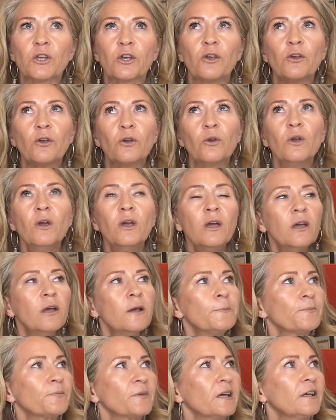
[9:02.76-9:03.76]
who
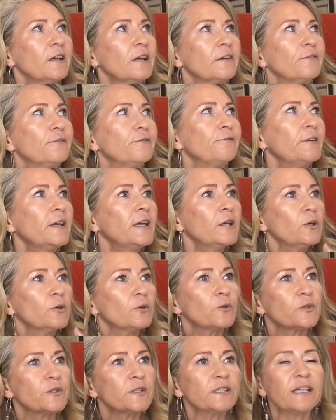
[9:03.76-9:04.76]

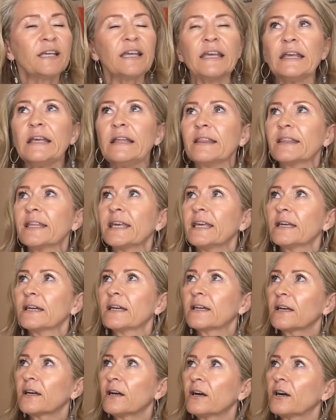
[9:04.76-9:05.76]
feel, see,
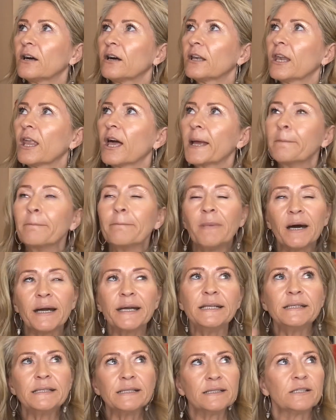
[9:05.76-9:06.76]
think are
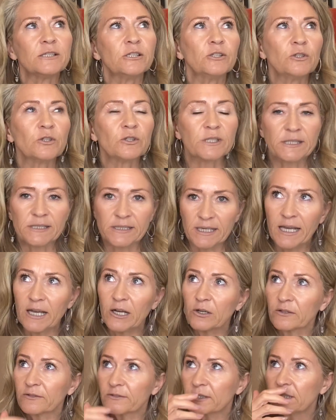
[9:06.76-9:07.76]
like-minded to
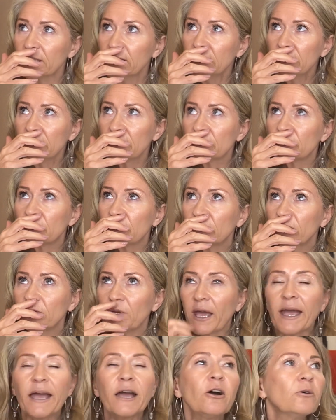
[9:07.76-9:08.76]
yourselves, to
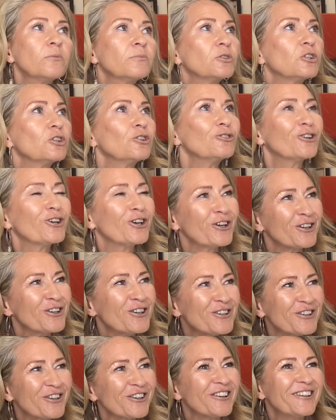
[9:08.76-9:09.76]
help to
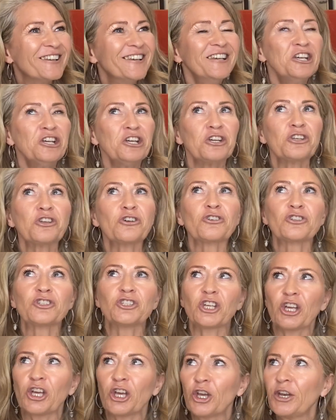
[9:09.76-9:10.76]
cushion your
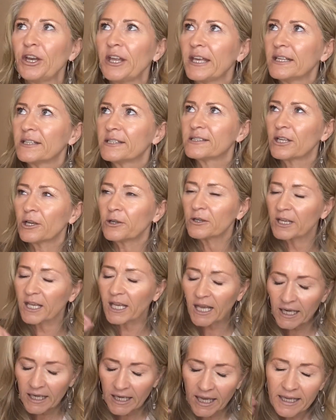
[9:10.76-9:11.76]
journey. So
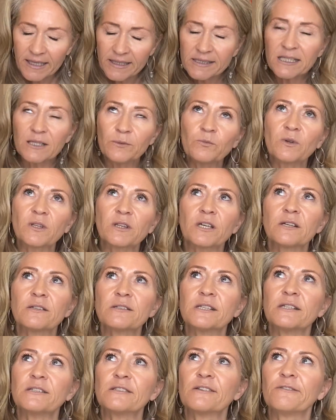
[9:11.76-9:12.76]
connecting with
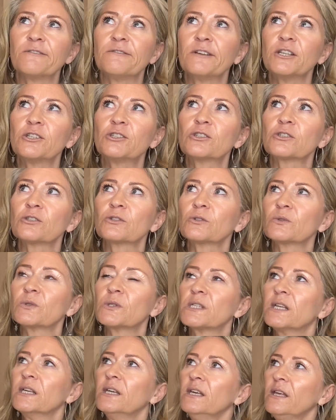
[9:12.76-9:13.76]
those
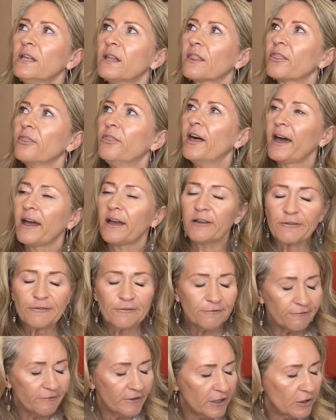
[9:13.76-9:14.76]
individuals that
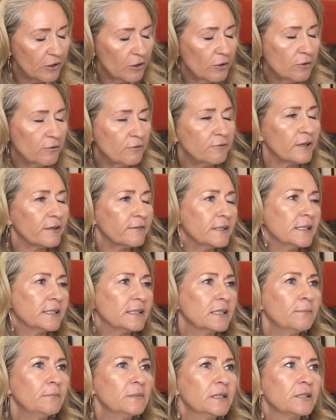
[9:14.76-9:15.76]
feel very
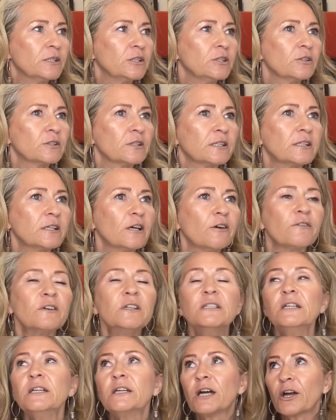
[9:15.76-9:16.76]
similar to yourself.
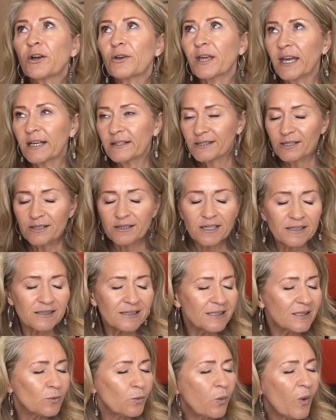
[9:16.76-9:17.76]
Okay, so this
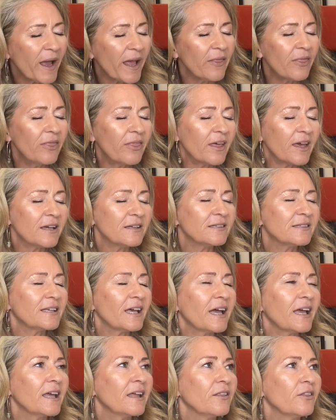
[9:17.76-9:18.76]
is when they
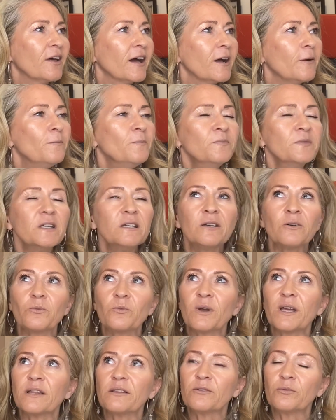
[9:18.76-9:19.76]
say that
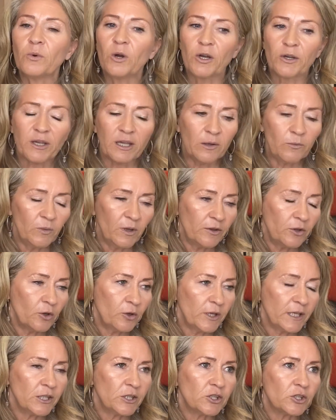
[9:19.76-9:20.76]
with working with your
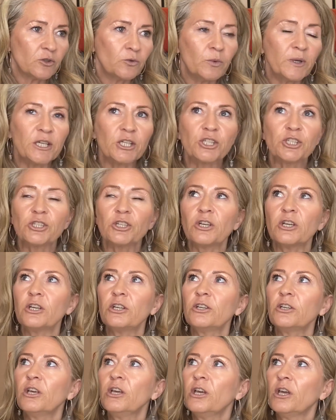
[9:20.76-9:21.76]

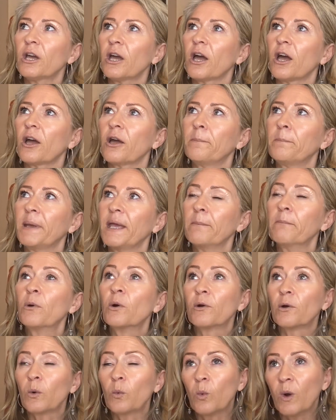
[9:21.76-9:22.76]
intuition, being
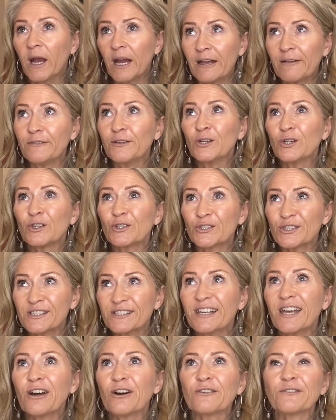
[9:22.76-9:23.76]
more aware of
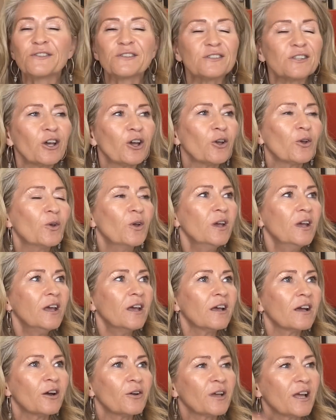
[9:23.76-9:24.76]
yourself. So,
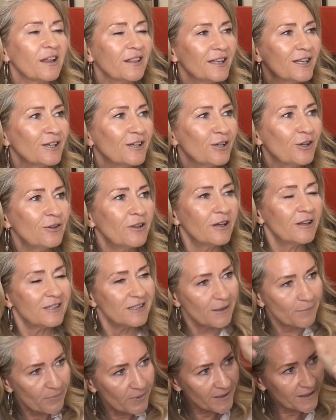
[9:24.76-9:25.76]
okay, thank you, they
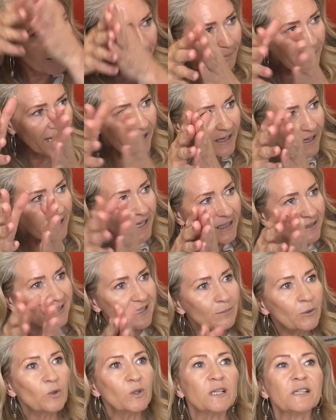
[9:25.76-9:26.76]
said bring it back again
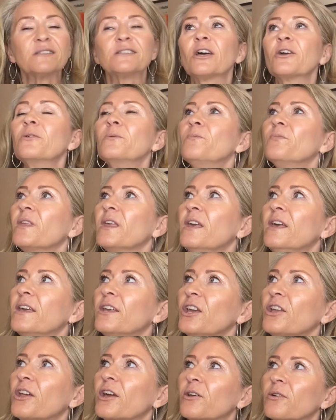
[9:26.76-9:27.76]
smaller. So,
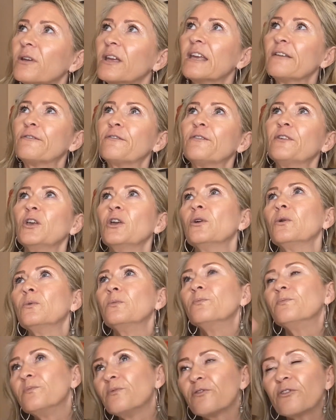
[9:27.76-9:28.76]
you know, if
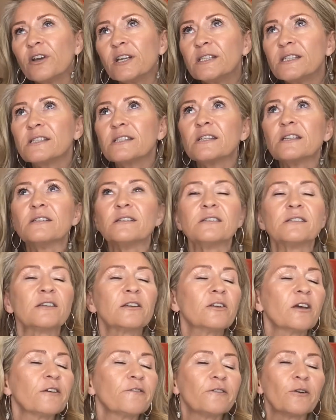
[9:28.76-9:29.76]
you, for instance, you
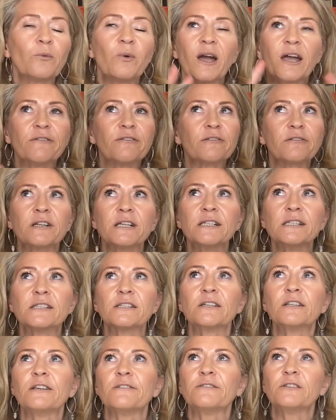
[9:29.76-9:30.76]
know, for whatever
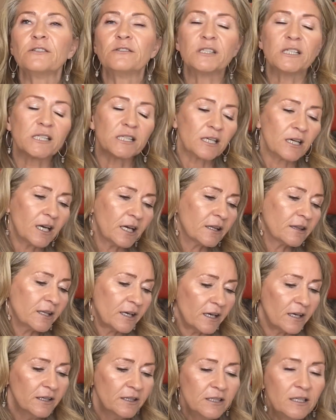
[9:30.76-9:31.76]
reason, if you decide
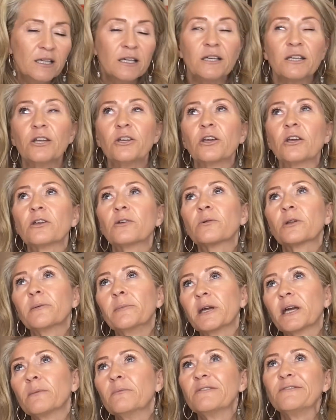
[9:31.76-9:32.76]
that, you know, you want to
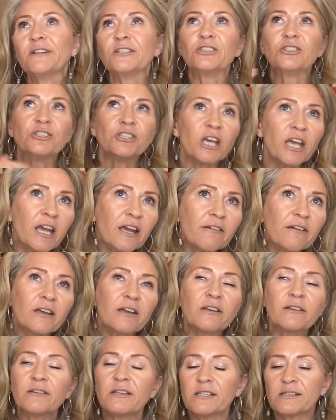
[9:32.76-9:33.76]
become a
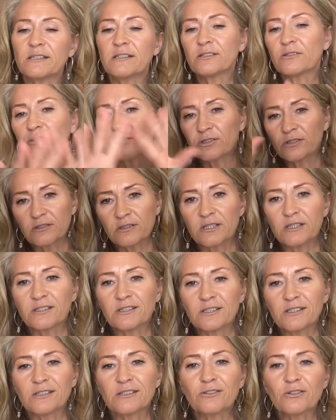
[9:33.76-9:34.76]
vegetarian, this is
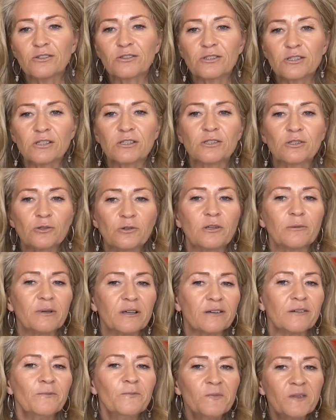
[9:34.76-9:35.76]
not just talking
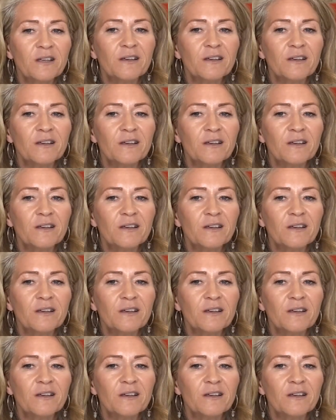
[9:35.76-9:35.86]
about